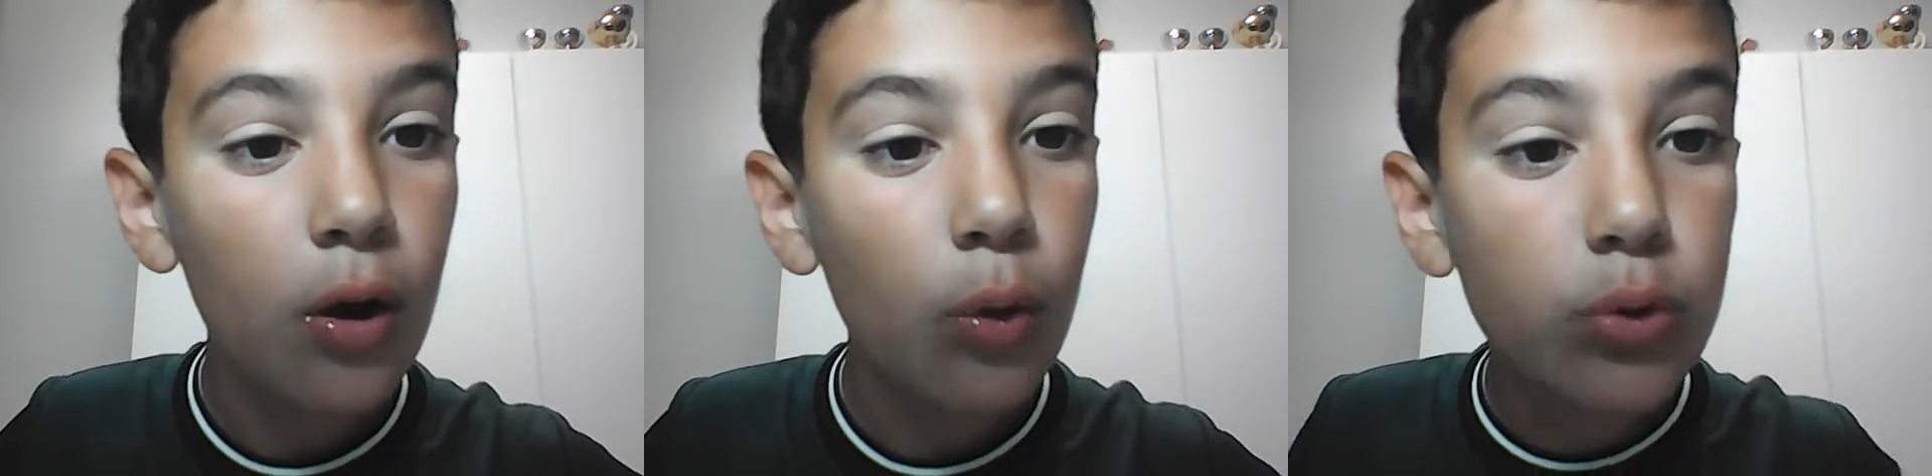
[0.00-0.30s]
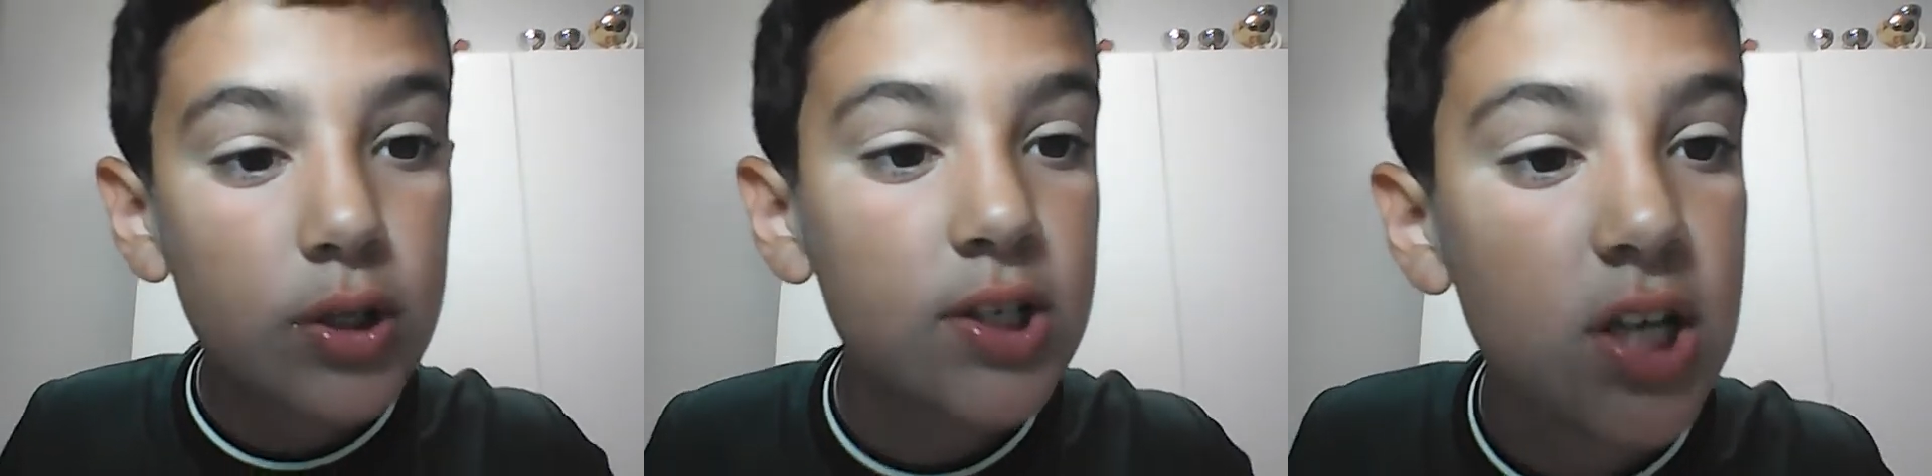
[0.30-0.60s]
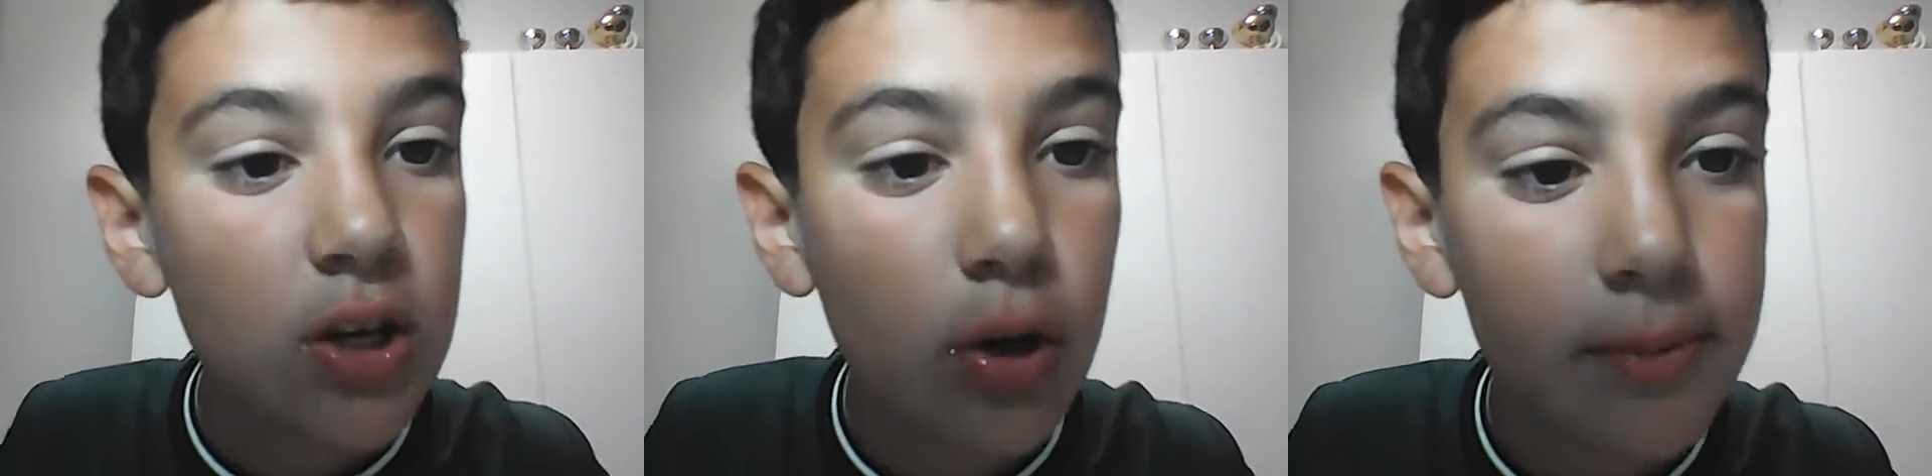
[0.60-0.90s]
With
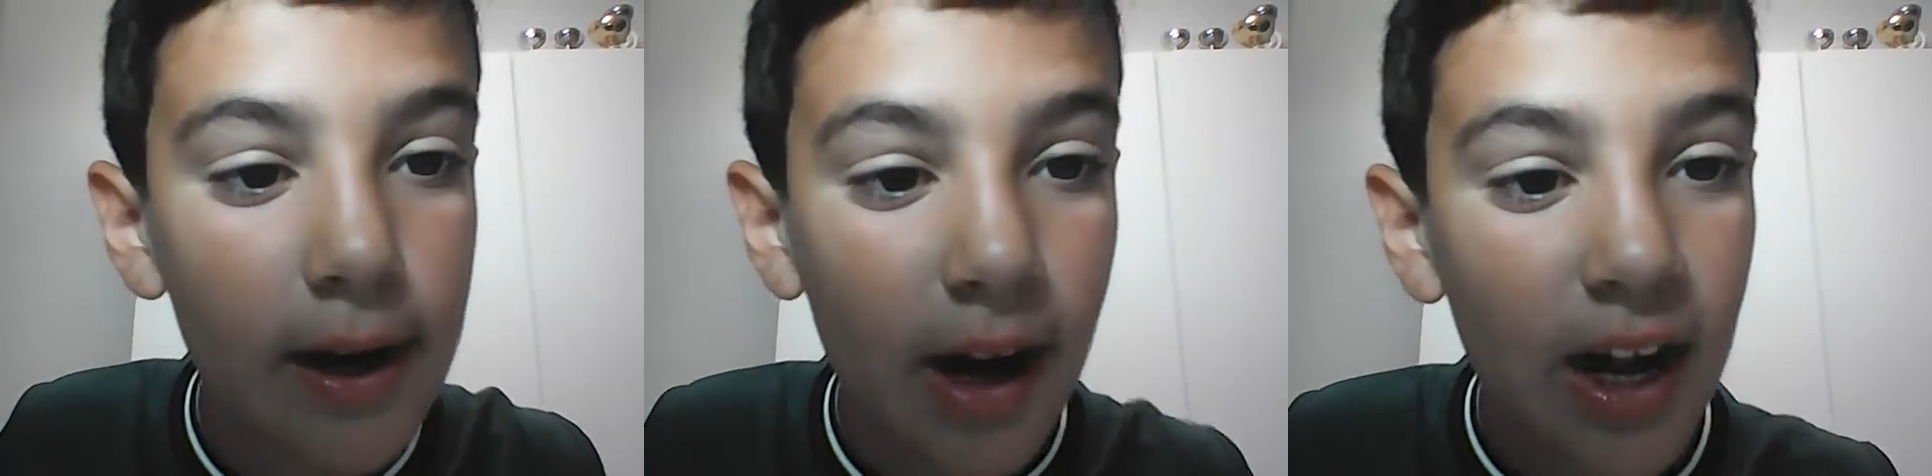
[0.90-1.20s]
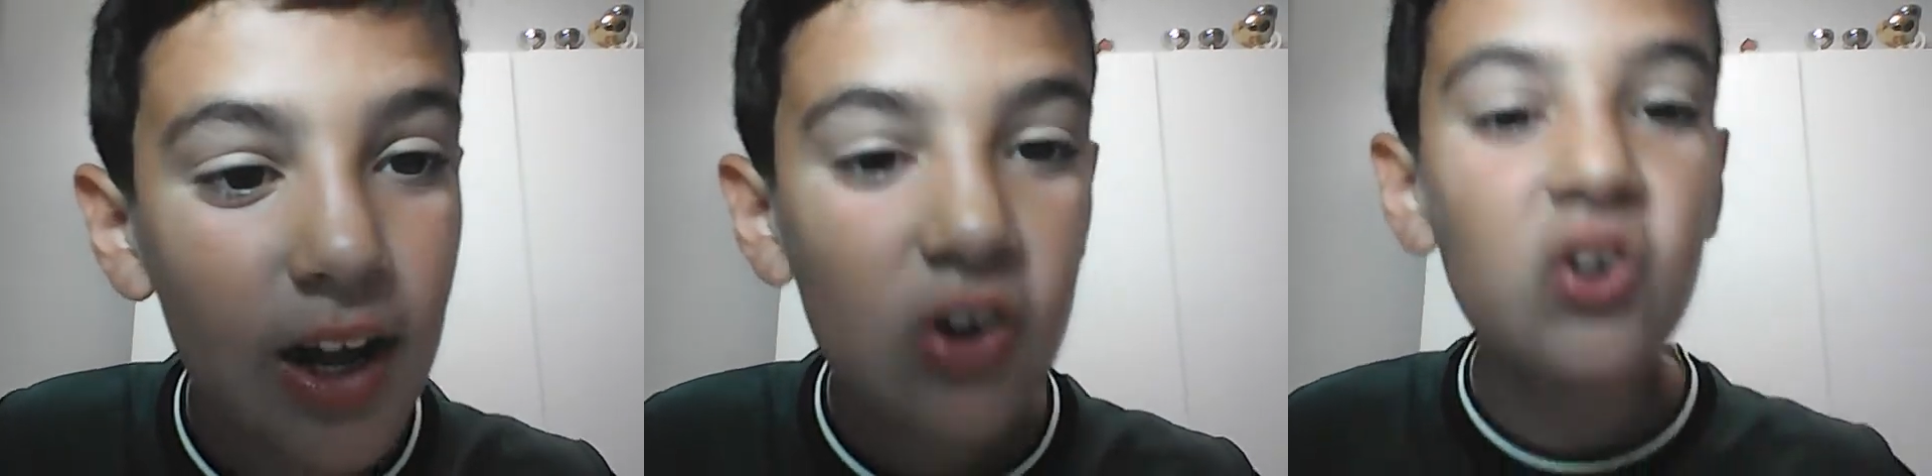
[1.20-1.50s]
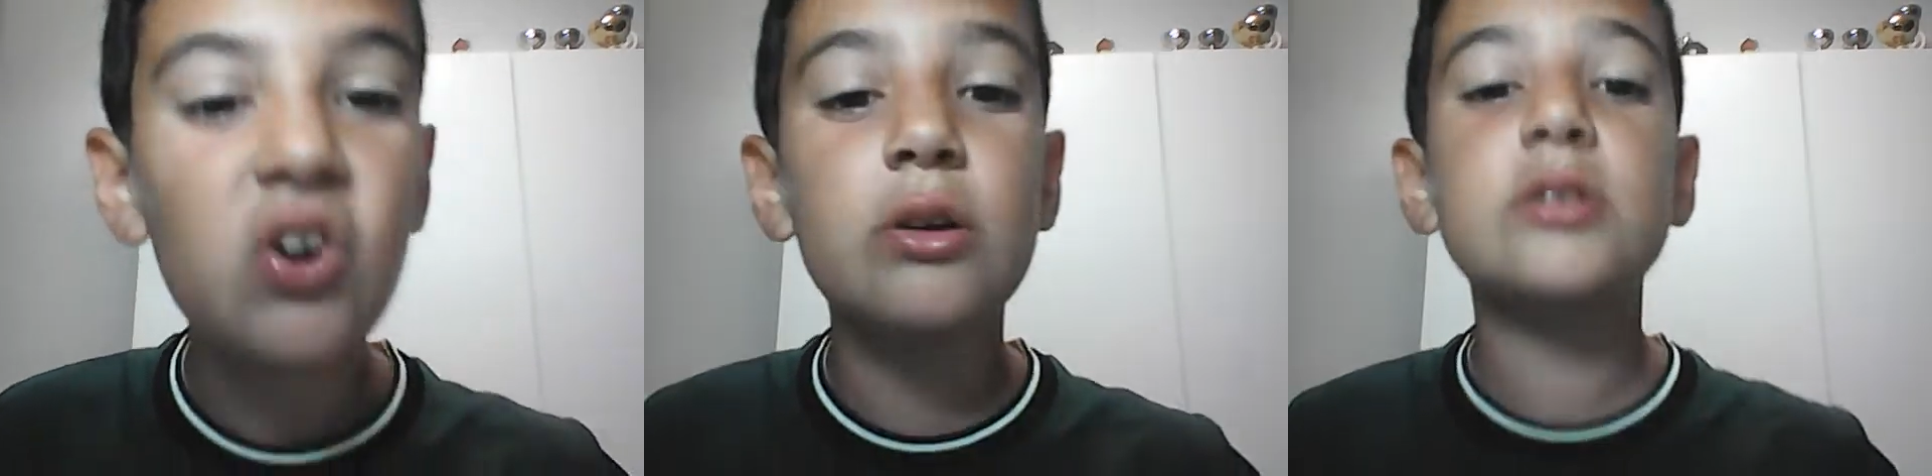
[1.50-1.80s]
Christian Romero
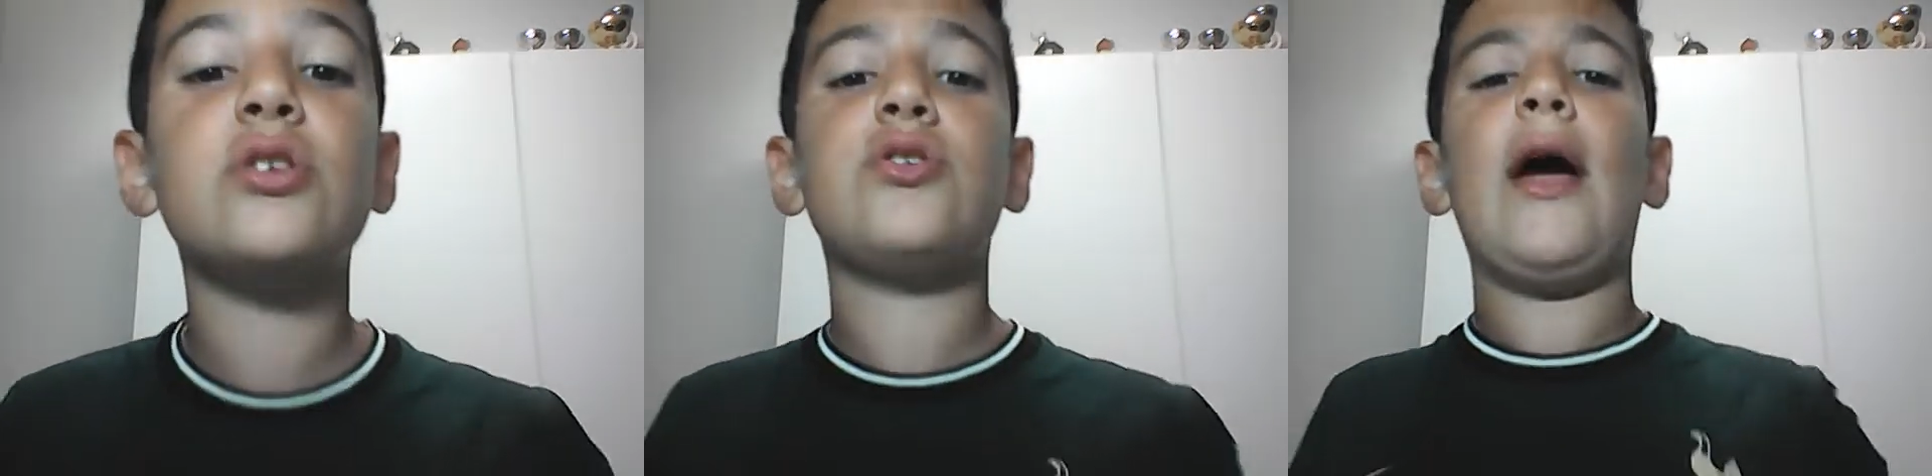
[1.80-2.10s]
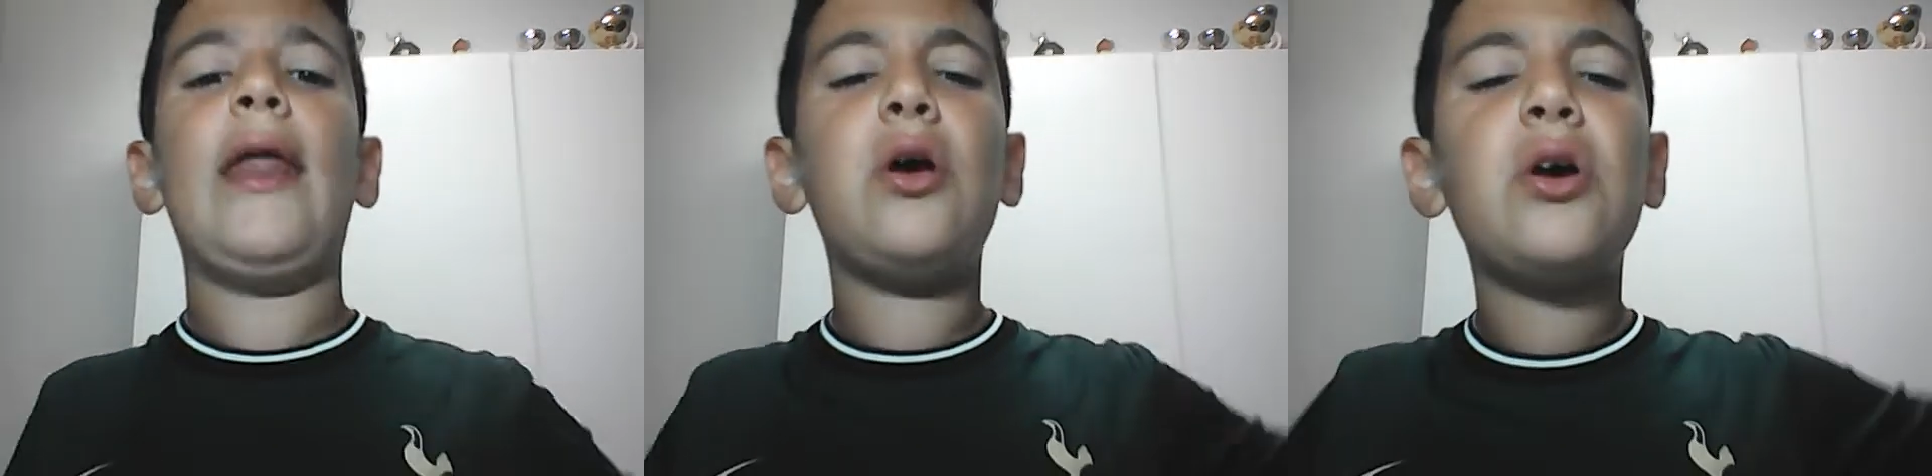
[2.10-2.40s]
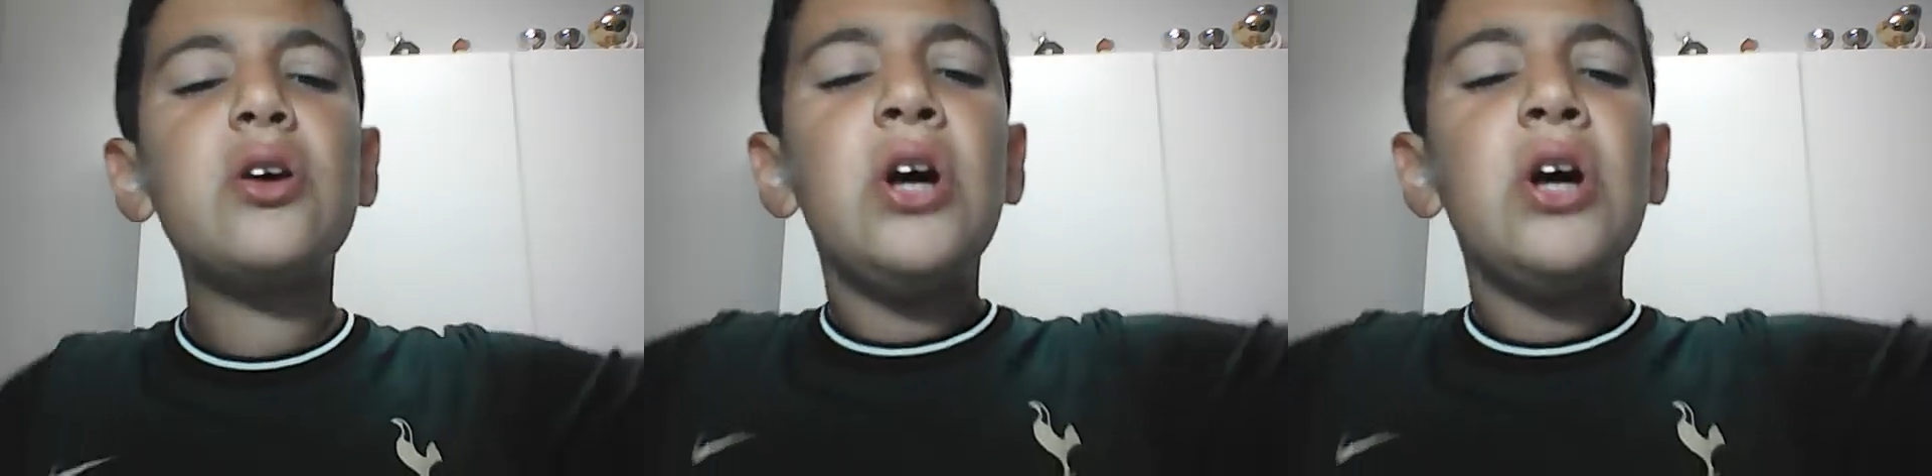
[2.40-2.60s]
close to joining